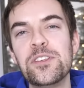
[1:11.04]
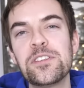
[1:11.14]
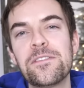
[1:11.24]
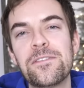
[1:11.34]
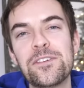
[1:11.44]
These
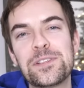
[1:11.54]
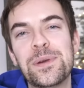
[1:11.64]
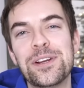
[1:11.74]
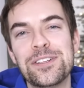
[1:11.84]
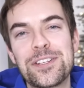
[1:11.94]
are the
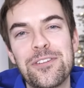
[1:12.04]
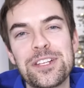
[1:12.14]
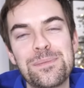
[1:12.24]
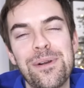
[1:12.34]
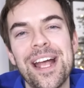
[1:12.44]
first words
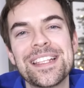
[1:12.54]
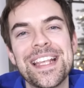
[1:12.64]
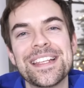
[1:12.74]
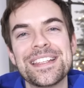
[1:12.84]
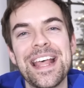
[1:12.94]
Chris Pratt
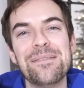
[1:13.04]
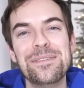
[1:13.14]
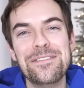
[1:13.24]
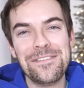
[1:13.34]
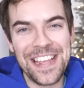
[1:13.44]
says in that
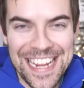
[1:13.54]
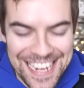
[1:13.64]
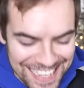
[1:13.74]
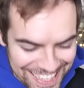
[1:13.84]
movie.